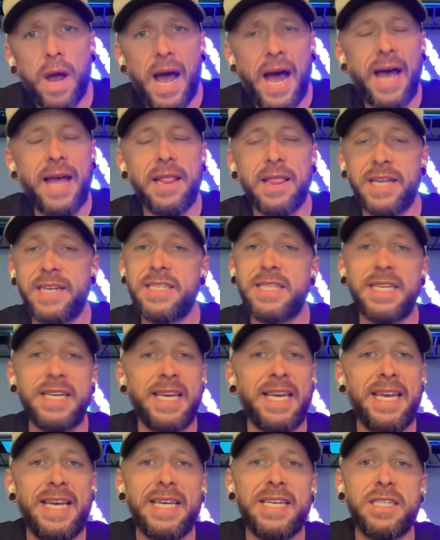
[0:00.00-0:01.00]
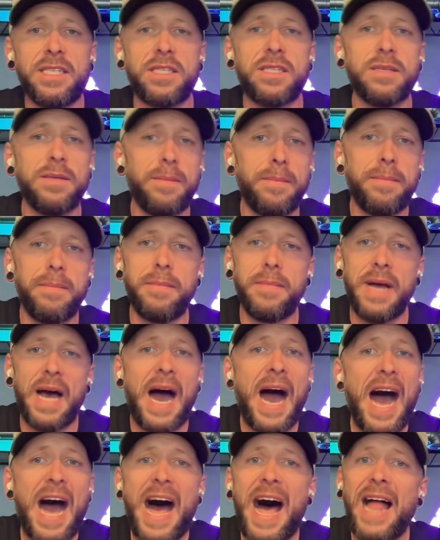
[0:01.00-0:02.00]
listen,
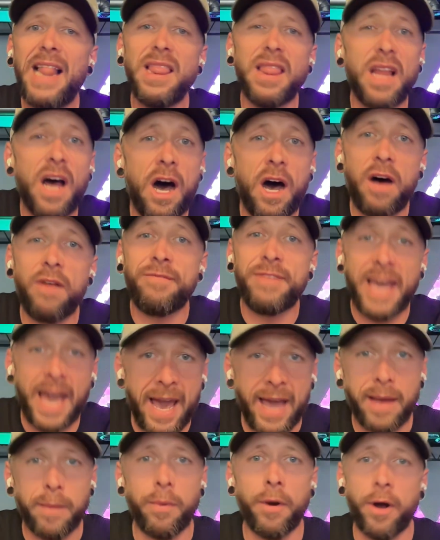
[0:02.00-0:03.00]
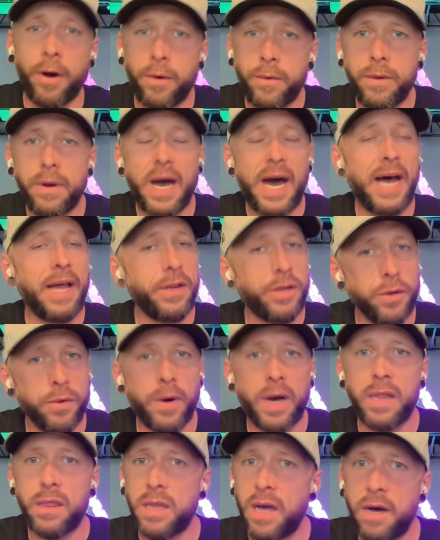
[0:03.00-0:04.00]
I love Ye, bro. I do. I
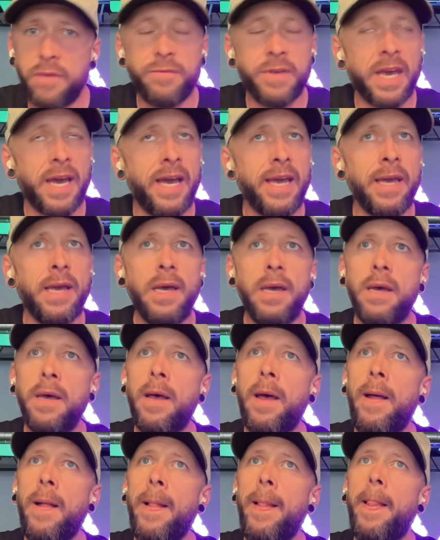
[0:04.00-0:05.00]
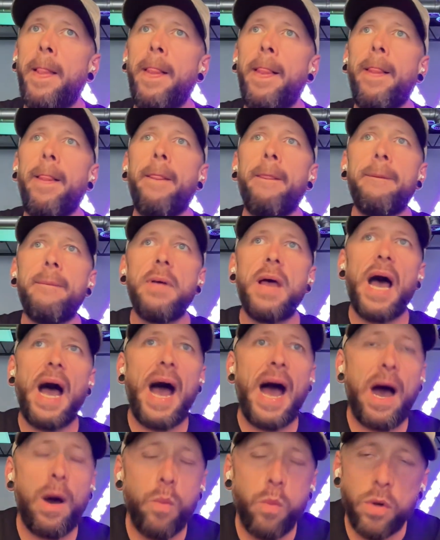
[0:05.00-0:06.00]
love Ye.
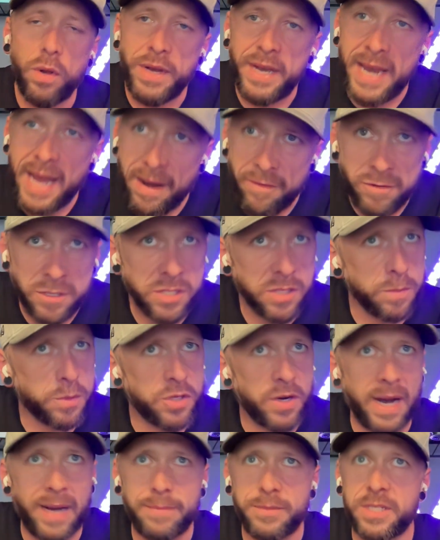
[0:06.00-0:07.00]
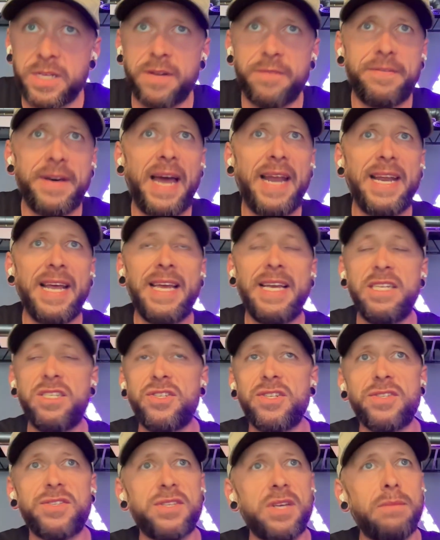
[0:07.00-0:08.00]
I will never subscribe to the fact that he's
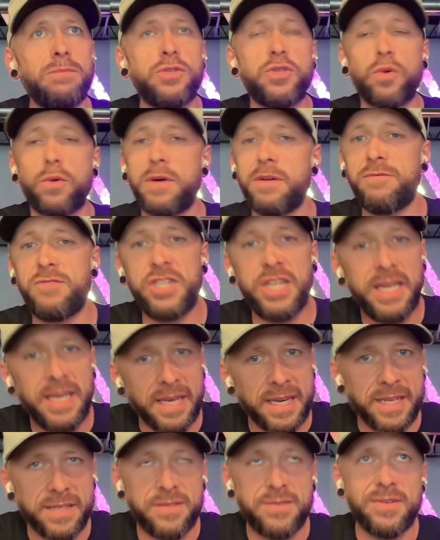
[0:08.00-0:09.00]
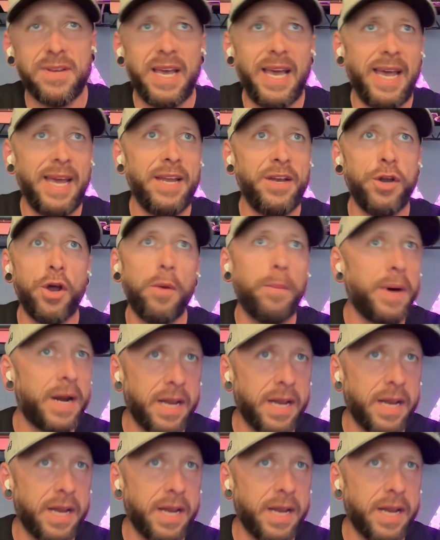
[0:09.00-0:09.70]
just some sort of genius and nobody